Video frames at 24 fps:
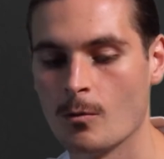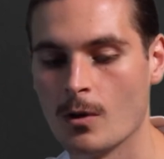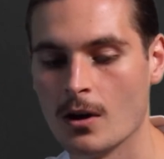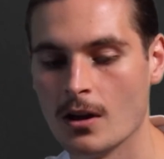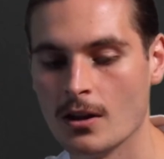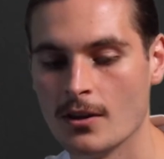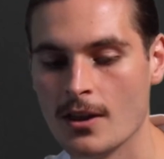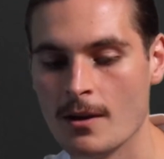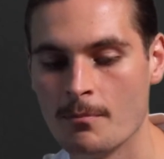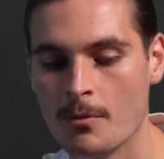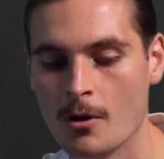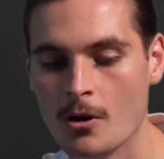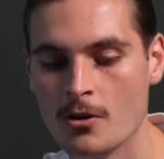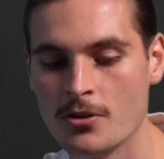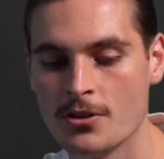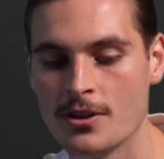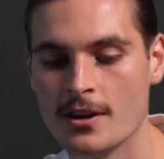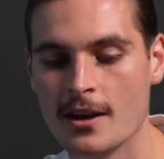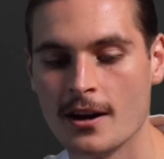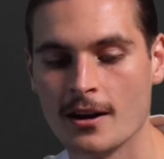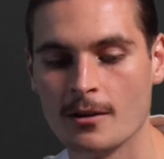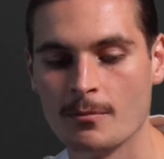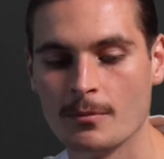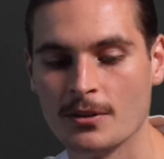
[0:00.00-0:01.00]
They're both
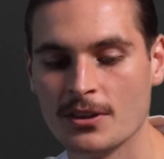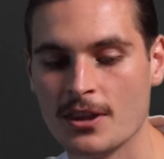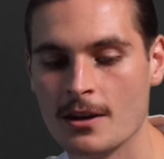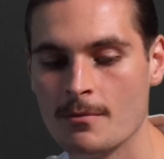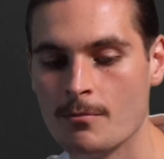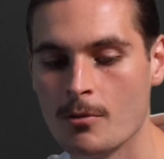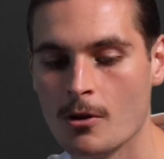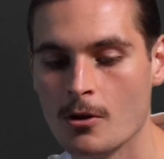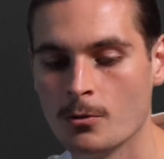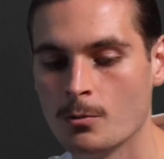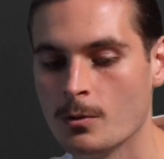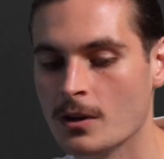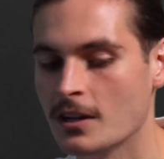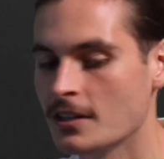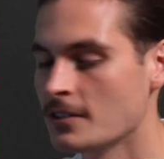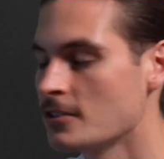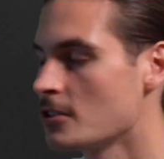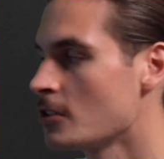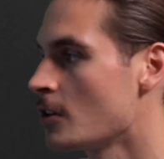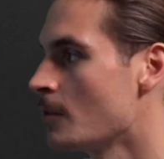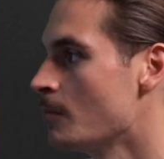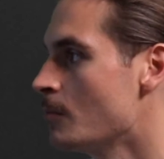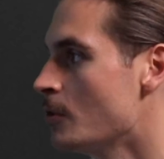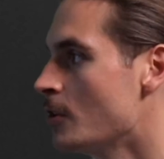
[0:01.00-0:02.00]
young, but they're both willing to
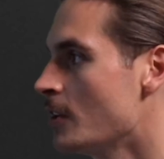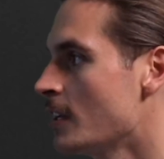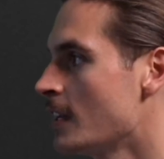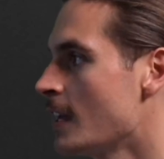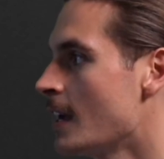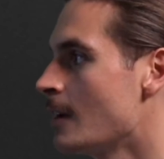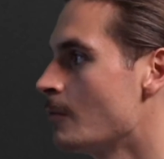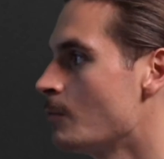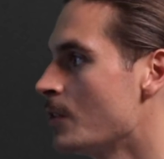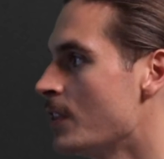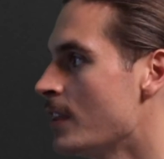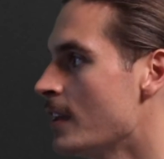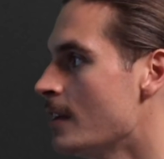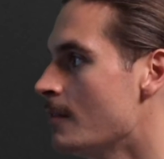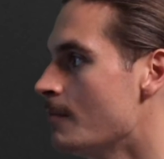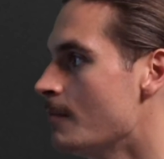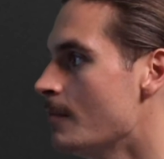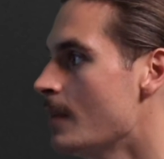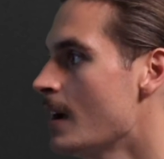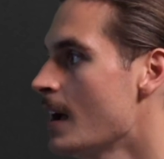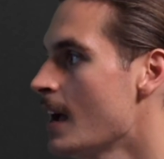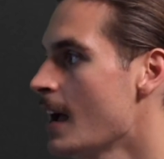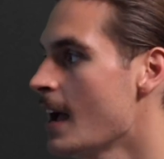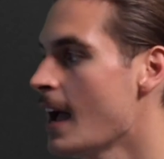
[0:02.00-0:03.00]
communicate with him
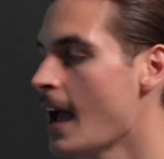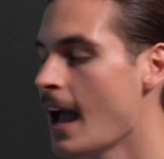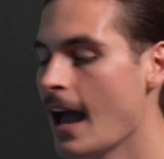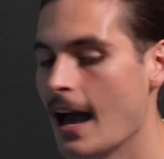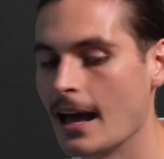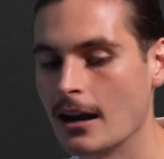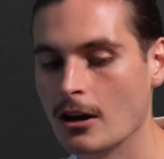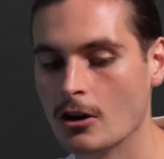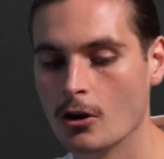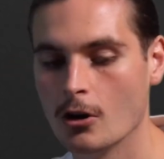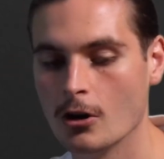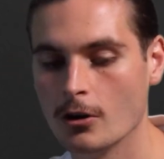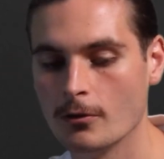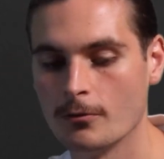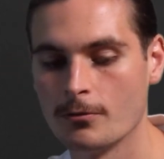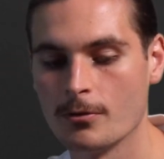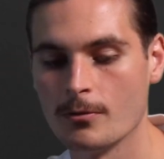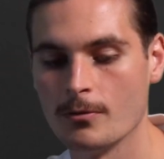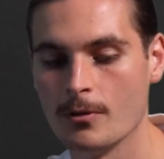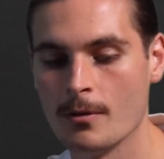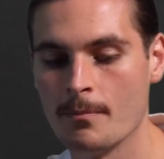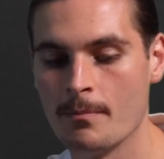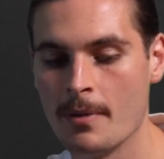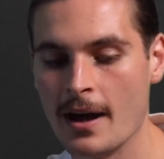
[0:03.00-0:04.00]
and learn from the
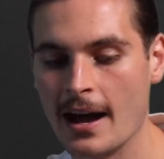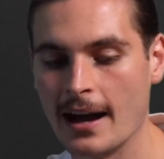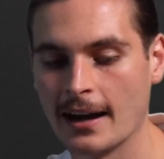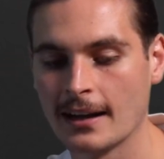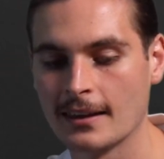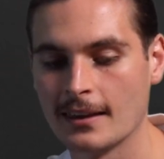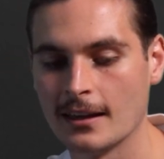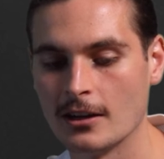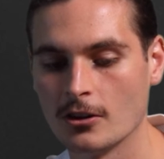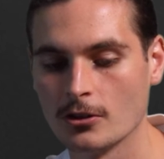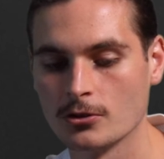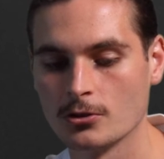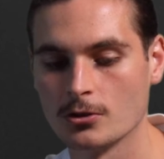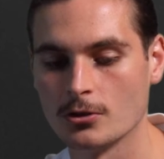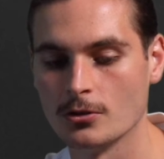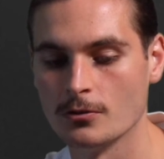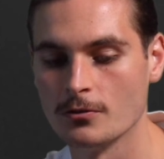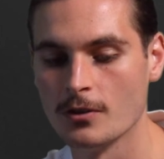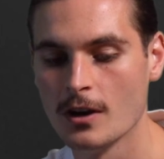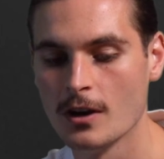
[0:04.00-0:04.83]
back. They're not sort of